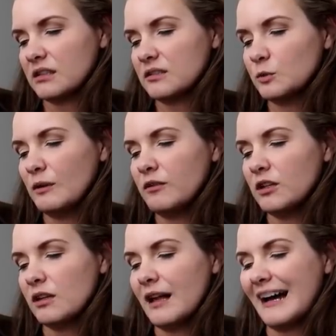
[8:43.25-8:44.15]
swivel
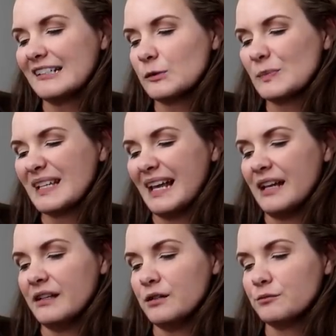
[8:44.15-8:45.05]
clasps
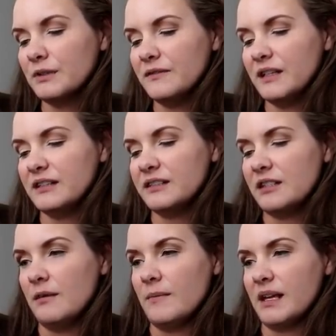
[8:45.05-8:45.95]
and
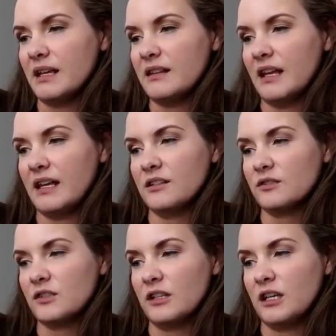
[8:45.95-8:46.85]
rivets to make the
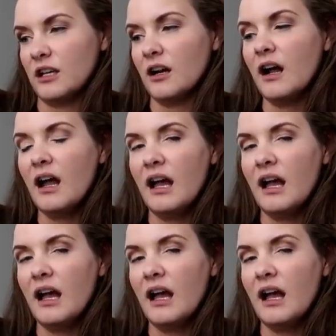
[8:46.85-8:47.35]
handles on here.